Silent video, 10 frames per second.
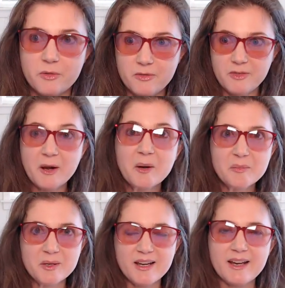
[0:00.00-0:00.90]

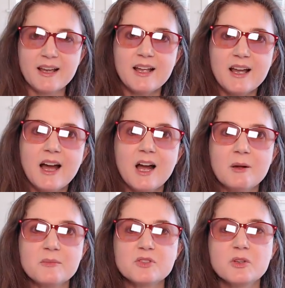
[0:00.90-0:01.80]
therapy.
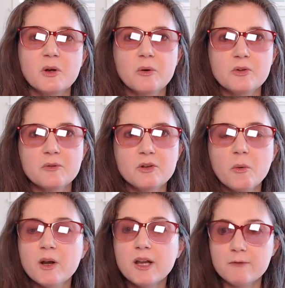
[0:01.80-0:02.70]
So you don't
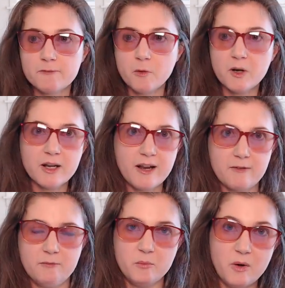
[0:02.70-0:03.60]
want to avoid
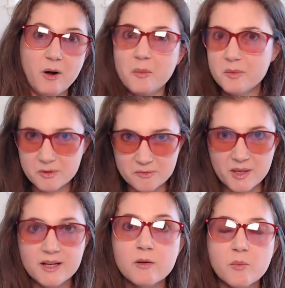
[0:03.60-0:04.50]
all
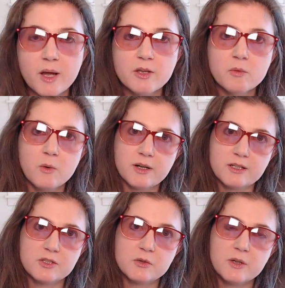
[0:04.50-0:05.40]
movement, but you want to
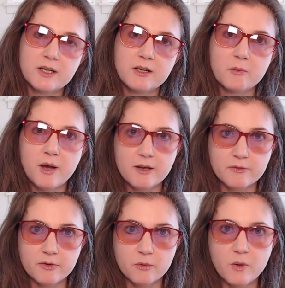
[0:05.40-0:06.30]
do it in a
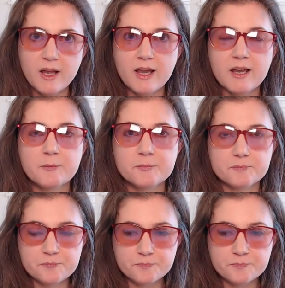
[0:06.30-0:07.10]
mindful way,